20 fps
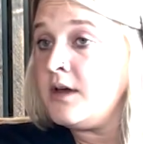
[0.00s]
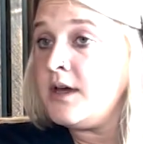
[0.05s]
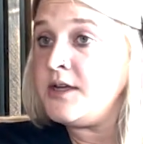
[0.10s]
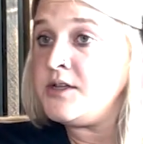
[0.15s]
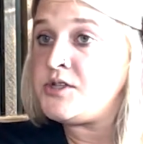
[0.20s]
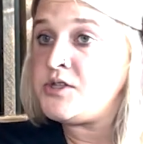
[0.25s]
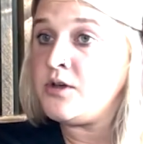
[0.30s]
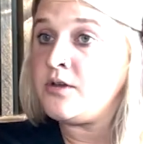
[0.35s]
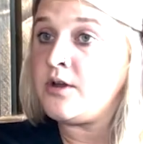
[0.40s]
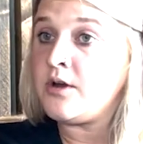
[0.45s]

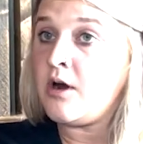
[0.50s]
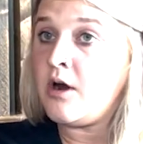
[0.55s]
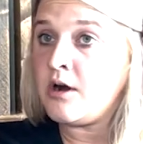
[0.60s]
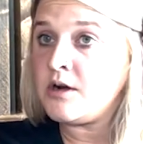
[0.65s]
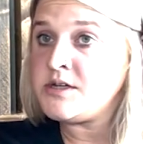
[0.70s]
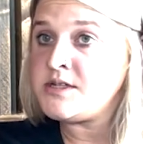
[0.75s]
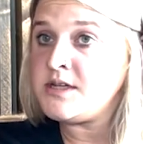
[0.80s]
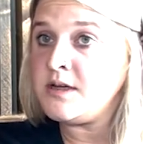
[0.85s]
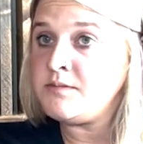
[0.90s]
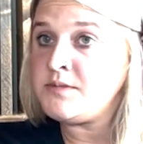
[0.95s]
And so there
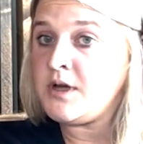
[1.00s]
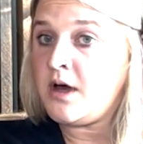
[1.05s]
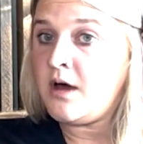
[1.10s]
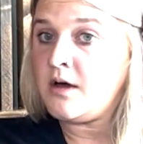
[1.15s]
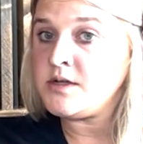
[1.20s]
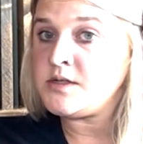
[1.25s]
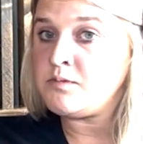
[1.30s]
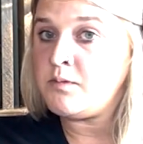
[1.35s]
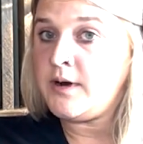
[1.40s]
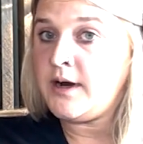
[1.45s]
are some
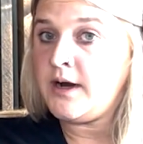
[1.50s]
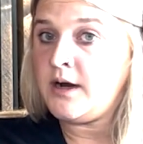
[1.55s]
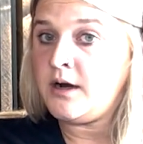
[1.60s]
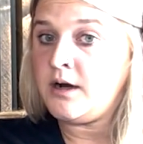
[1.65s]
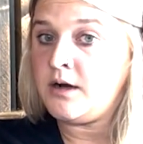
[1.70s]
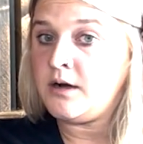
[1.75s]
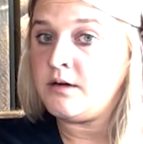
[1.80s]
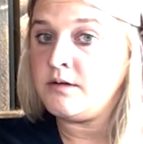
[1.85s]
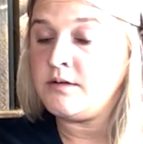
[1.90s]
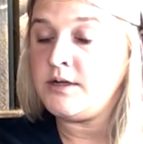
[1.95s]
dogs
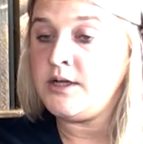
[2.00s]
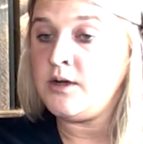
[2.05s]
where,